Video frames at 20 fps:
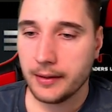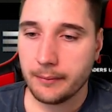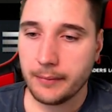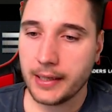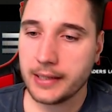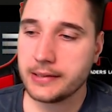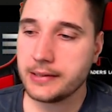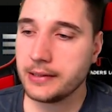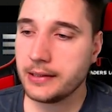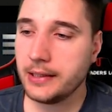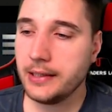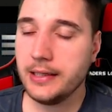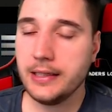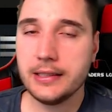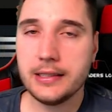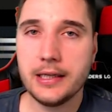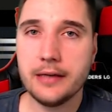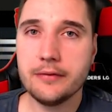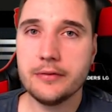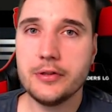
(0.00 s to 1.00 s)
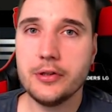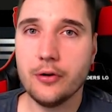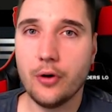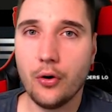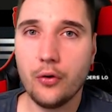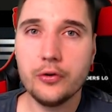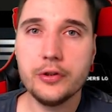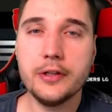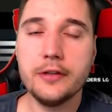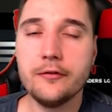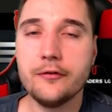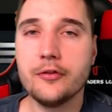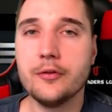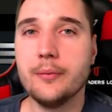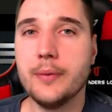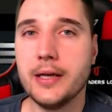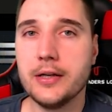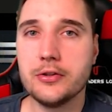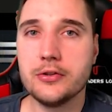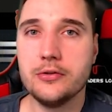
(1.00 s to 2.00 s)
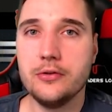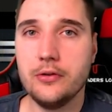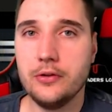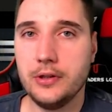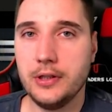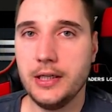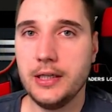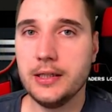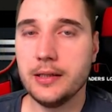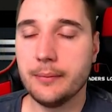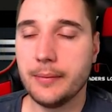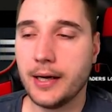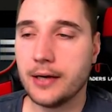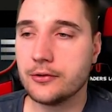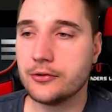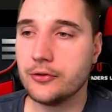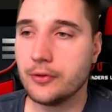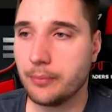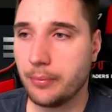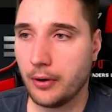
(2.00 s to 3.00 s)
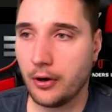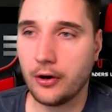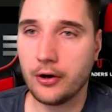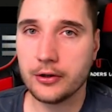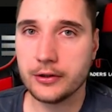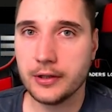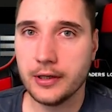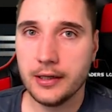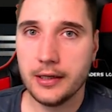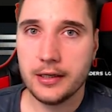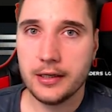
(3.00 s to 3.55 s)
Basically, it gives you all the information you need about your pawn,